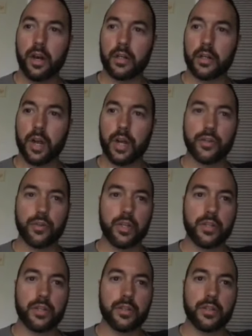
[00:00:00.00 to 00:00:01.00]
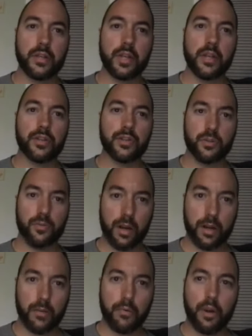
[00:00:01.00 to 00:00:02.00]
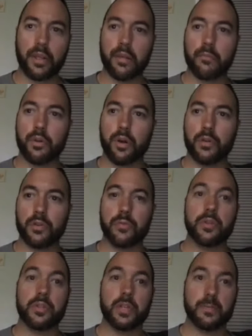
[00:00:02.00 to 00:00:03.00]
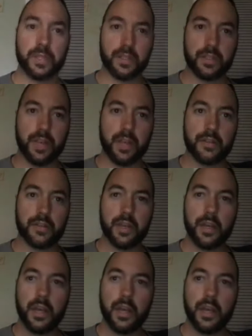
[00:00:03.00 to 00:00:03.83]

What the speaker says: Congratulations on not just the record breaking, but also the team success,